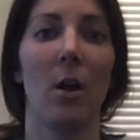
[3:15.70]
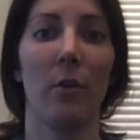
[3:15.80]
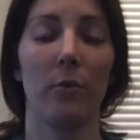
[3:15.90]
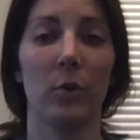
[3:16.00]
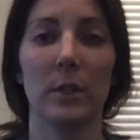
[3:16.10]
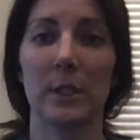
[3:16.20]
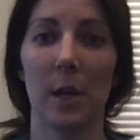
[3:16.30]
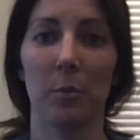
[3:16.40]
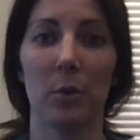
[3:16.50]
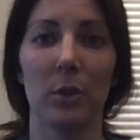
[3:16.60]
For
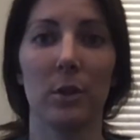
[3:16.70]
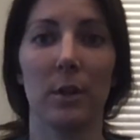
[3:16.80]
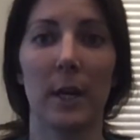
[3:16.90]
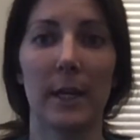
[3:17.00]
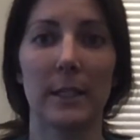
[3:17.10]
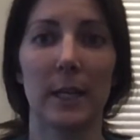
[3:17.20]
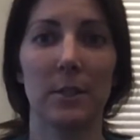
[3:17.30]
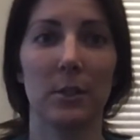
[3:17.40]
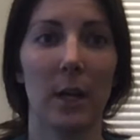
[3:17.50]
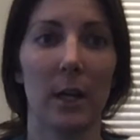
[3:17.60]
example, the
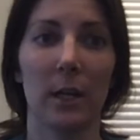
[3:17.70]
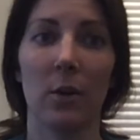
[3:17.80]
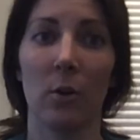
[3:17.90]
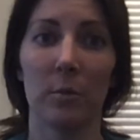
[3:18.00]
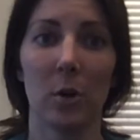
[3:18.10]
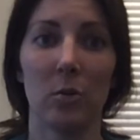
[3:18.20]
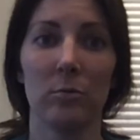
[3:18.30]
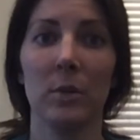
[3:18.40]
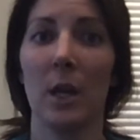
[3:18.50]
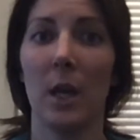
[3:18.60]
antidiuretic
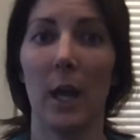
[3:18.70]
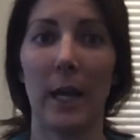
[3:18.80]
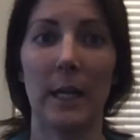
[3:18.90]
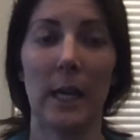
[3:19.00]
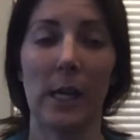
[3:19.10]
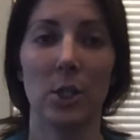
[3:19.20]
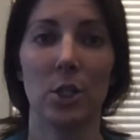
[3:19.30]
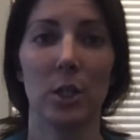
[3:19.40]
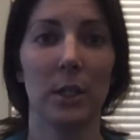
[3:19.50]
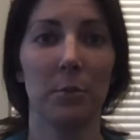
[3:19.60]
hormone, ADH,
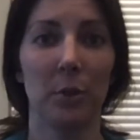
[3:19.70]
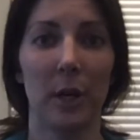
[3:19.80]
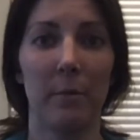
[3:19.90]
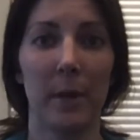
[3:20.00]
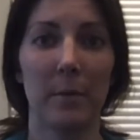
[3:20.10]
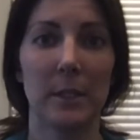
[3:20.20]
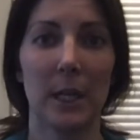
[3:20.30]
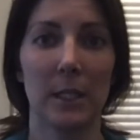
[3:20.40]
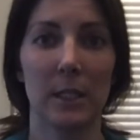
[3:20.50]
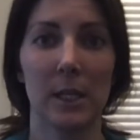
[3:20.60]
in the blood may be
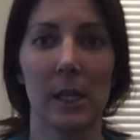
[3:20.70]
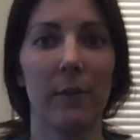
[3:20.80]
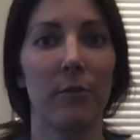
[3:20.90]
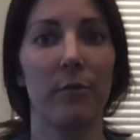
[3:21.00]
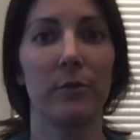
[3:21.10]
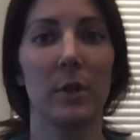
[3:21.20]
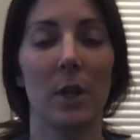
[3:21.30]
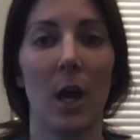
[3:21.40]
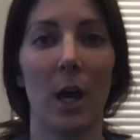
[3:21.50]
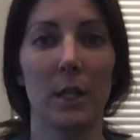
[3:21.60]
tested if
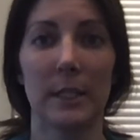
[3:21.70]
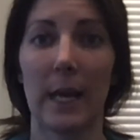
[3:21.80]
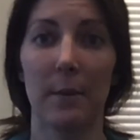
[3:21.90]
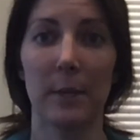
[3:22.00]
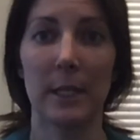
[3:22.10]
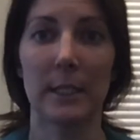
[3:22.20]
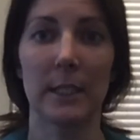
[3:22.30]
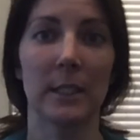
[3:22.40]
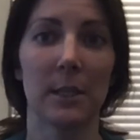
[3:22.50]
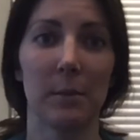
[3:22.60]
diabetes
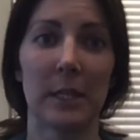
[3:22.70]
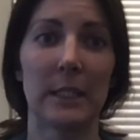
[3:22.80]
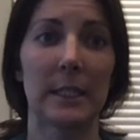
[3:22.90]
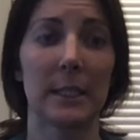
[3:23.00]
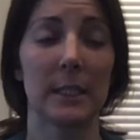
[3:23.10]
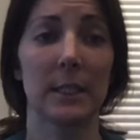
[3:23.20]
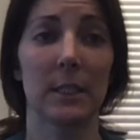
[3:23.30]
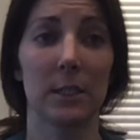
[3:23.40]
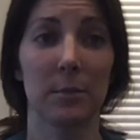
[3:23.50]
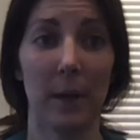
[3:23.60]
insipidus is
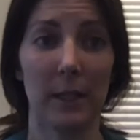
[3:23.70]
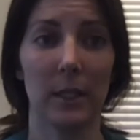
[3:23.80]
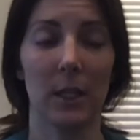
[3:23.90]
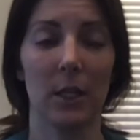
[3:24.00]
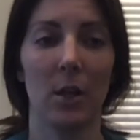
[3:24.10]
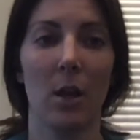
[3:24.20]
suspected.